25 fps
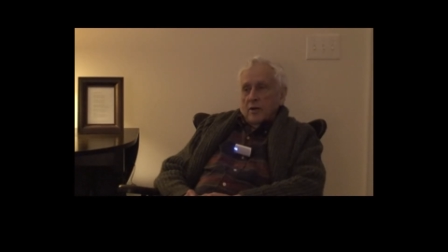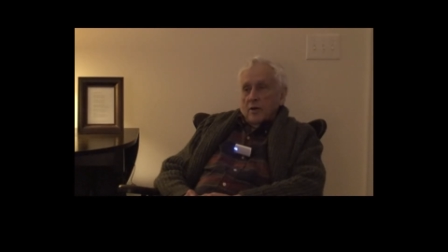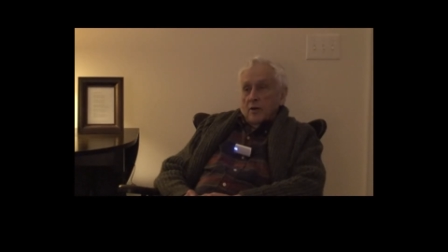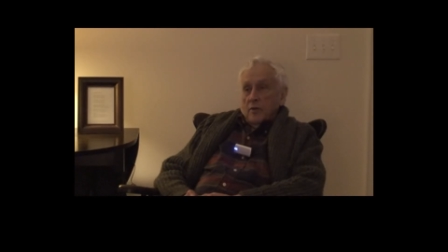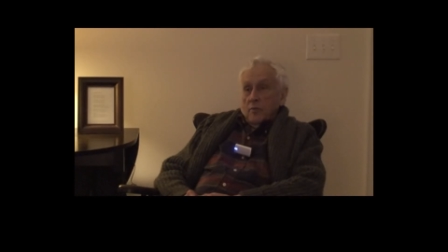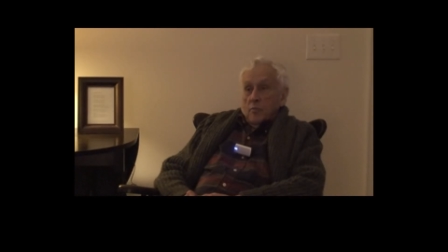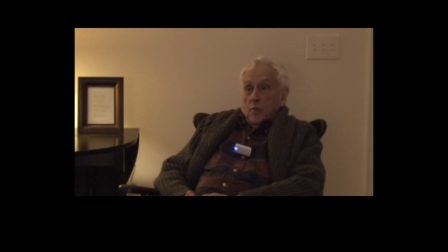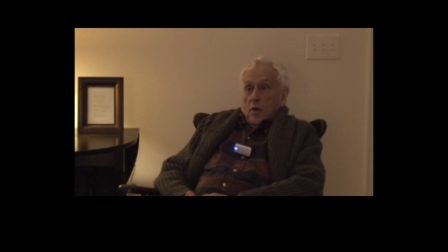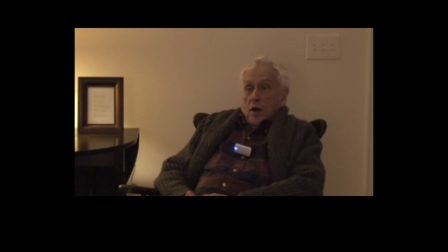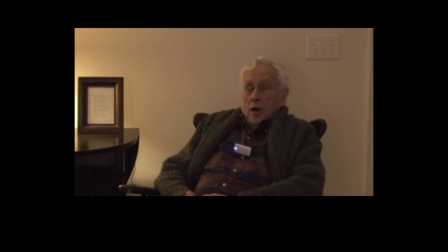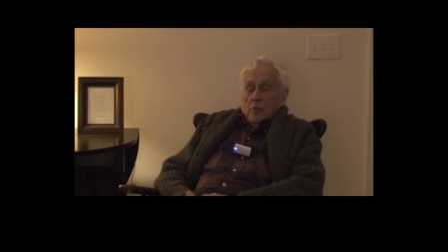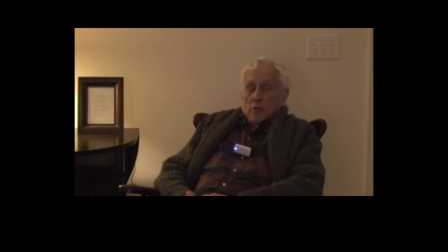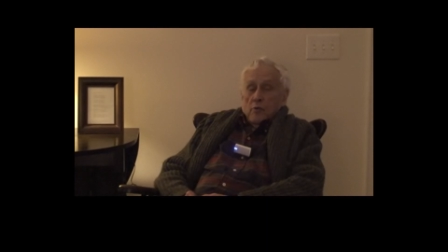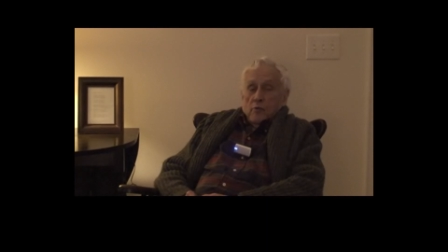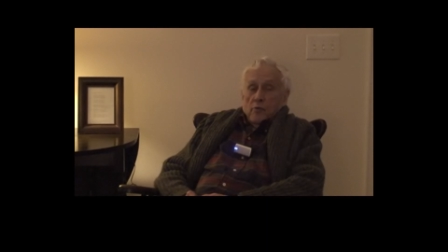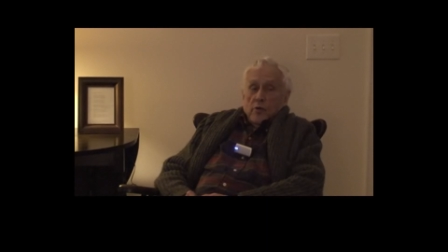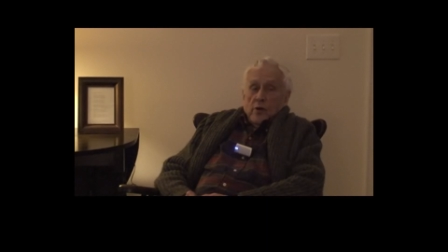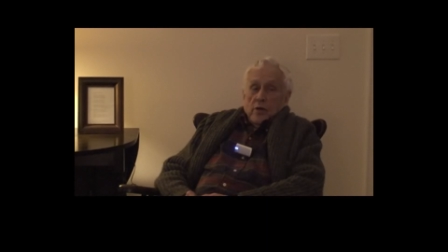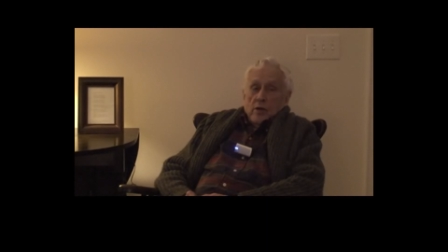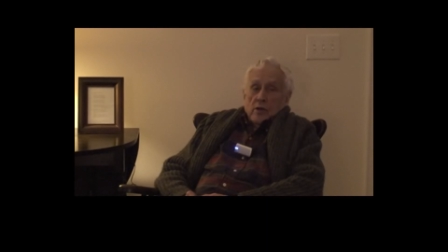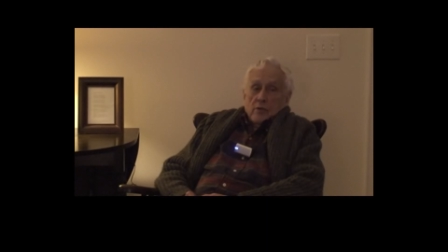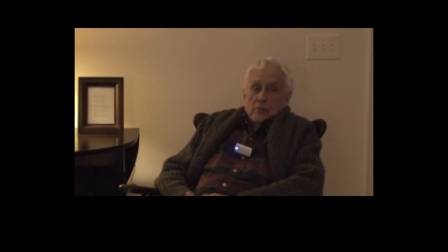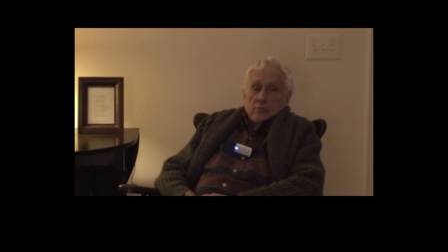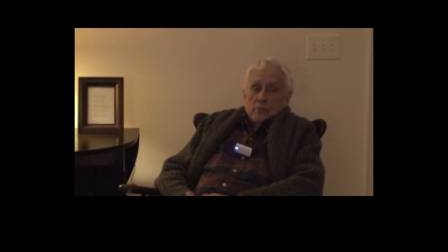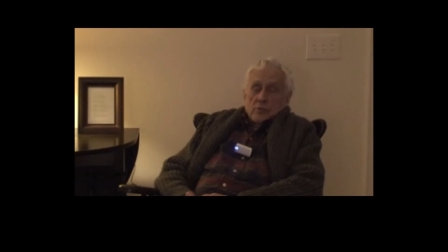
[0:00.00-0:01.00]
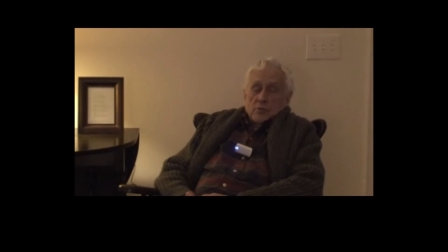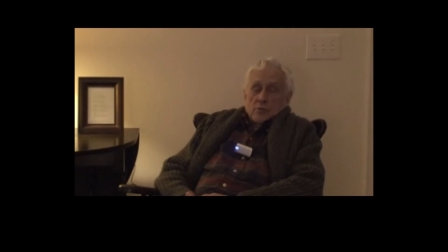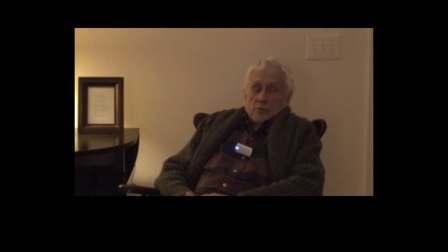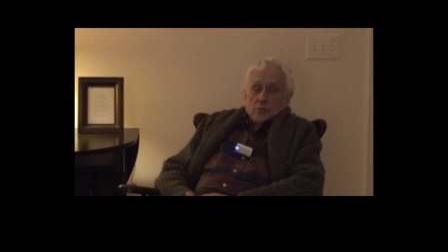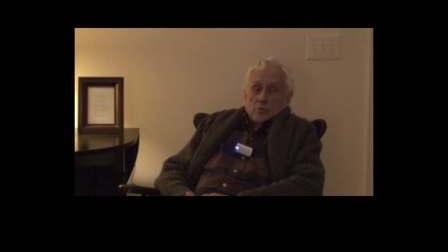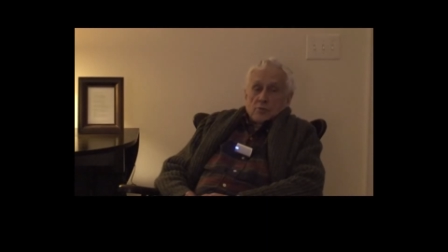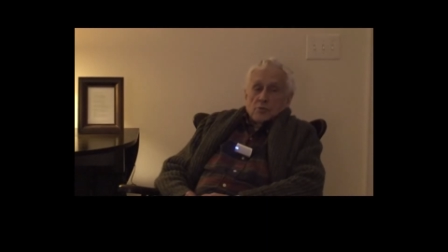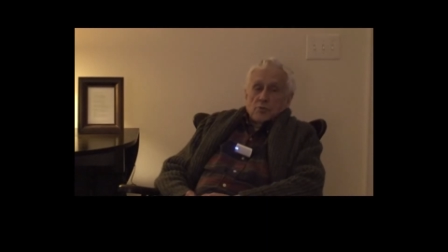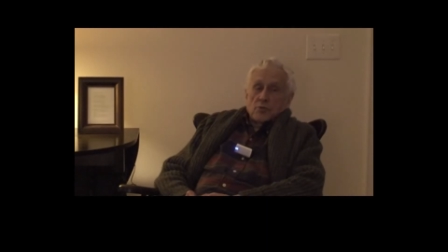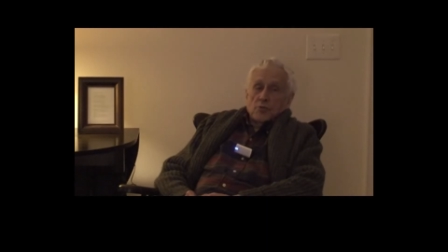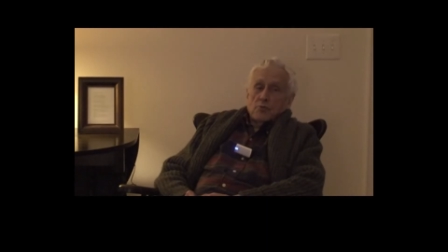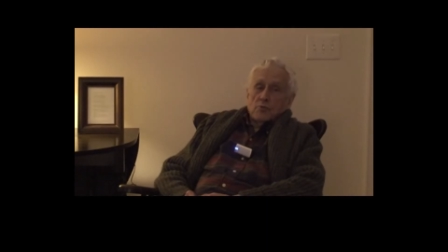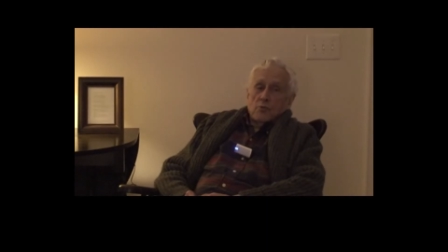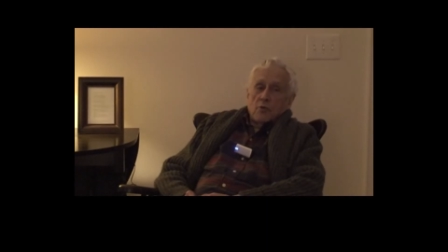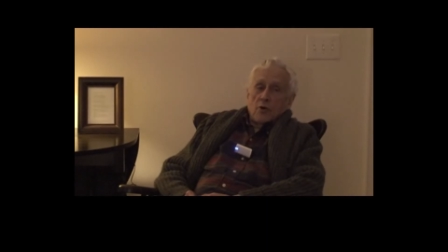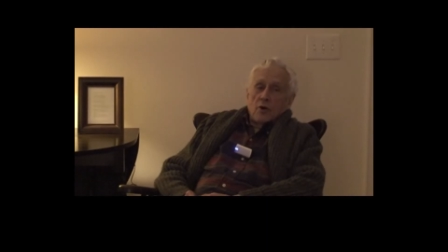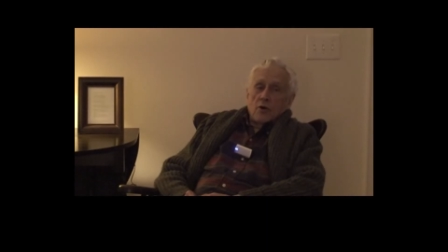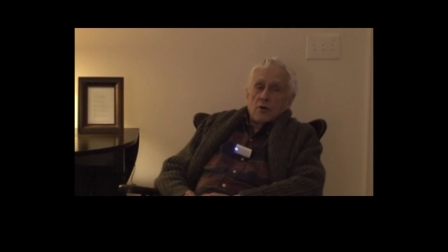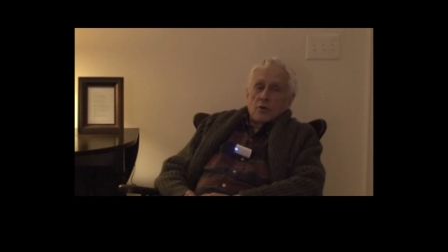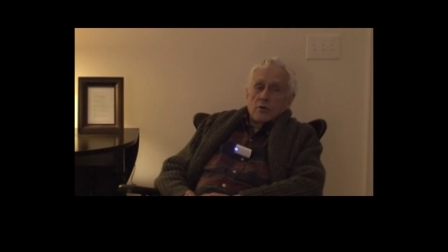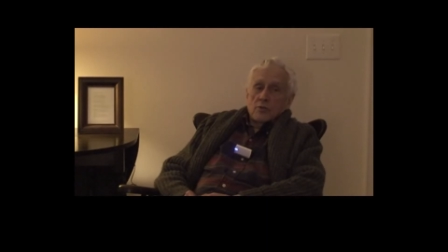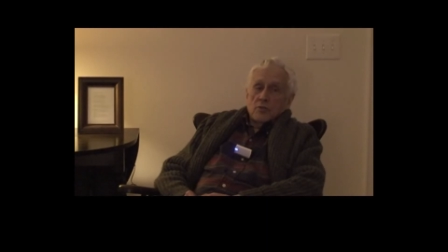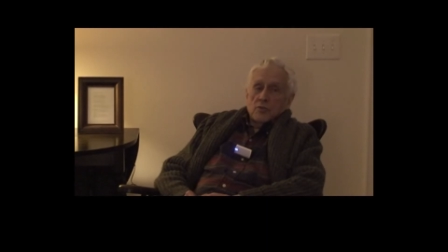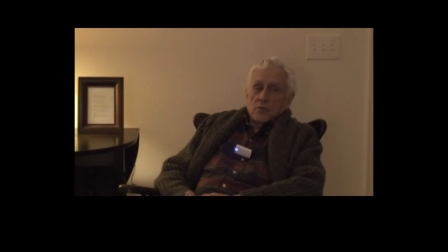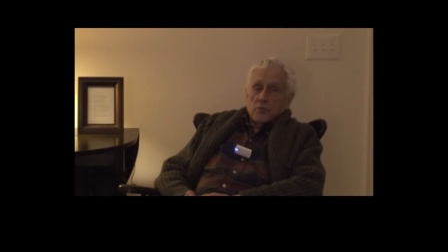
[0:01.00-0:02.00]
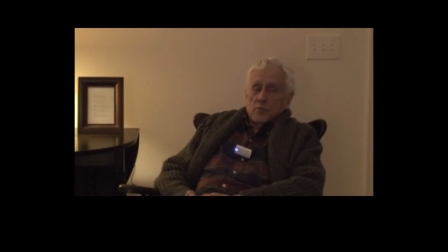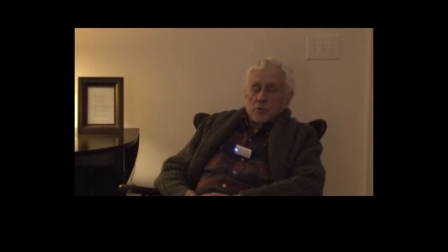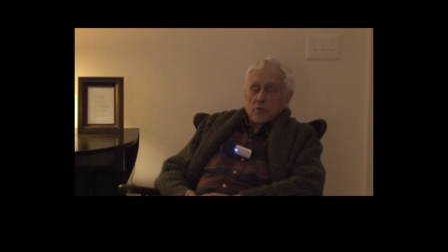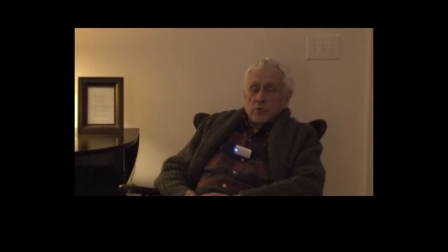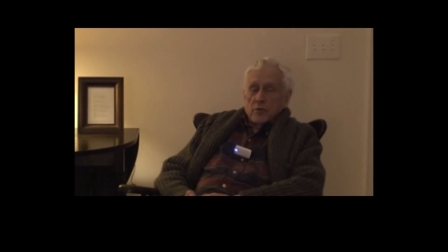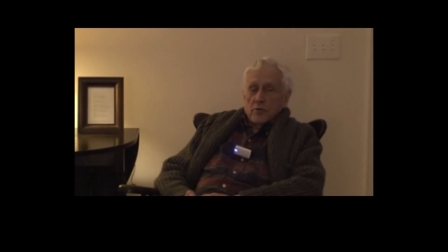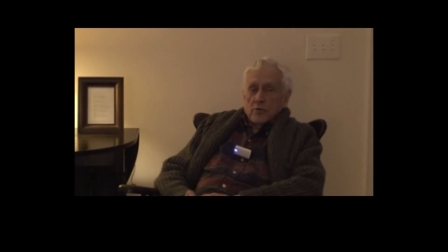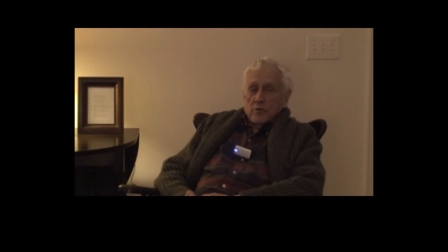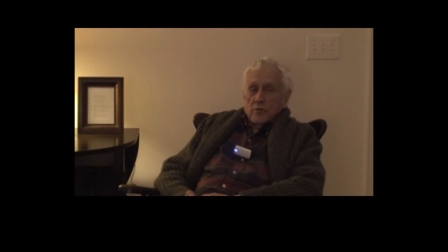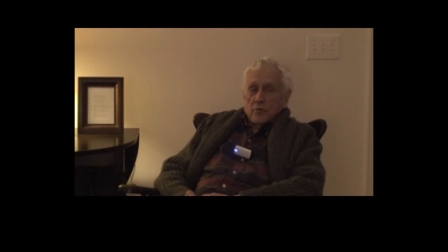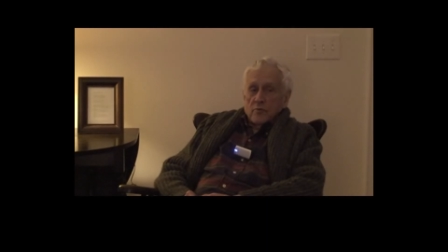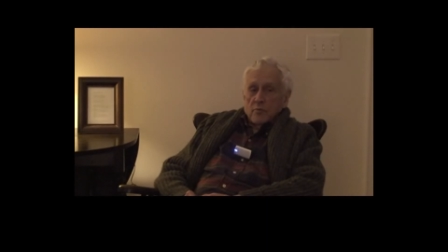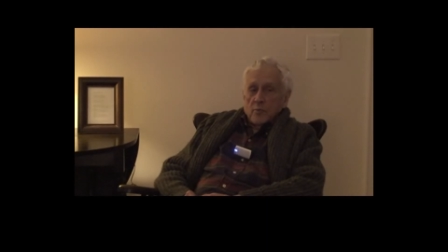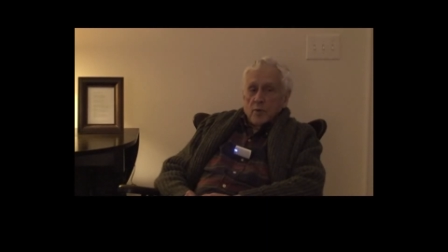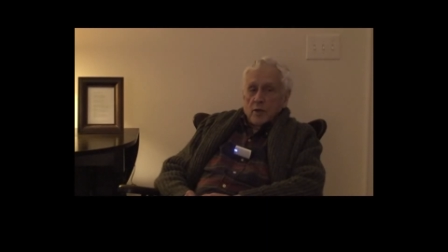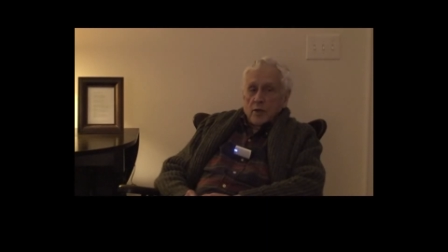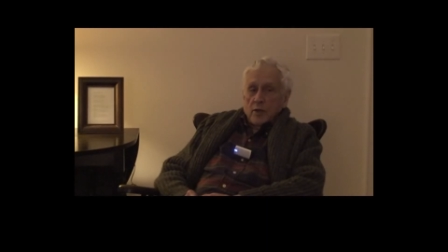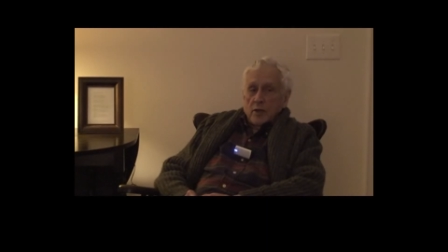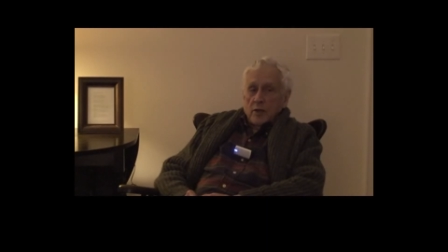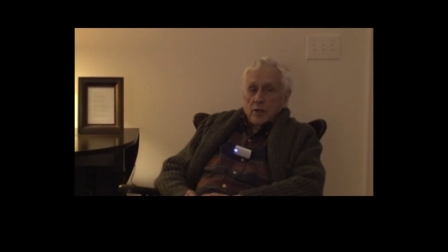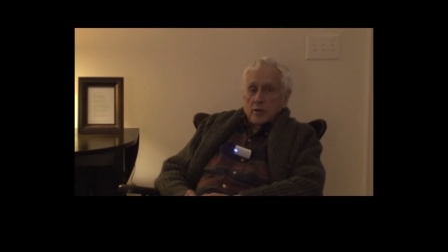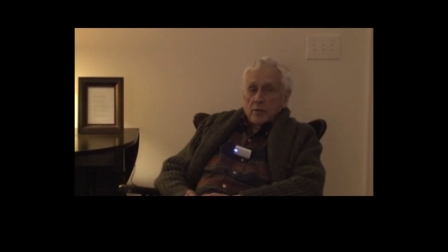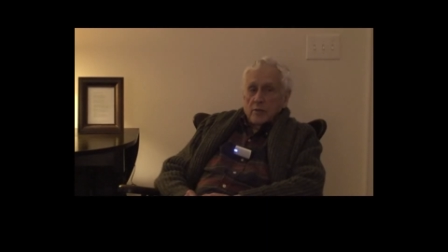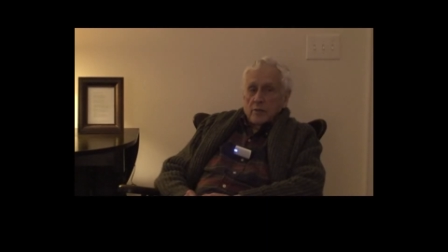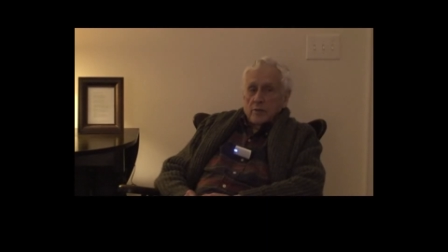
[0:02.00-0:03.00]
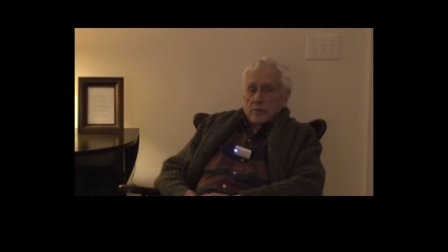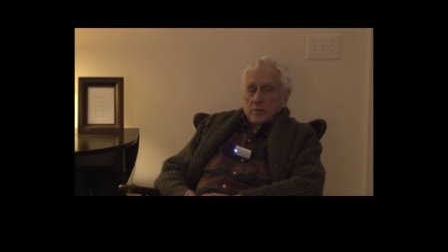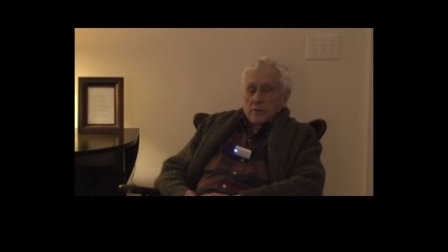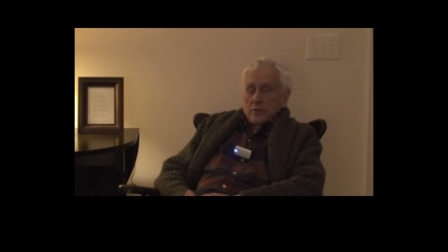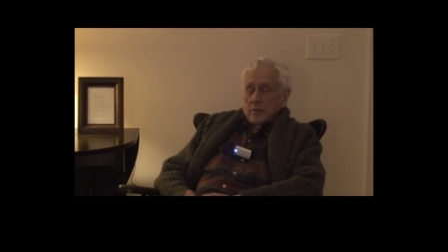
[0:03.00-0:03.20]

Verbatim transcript: Uh, Barbara Wheeler was a strong supporter of mine.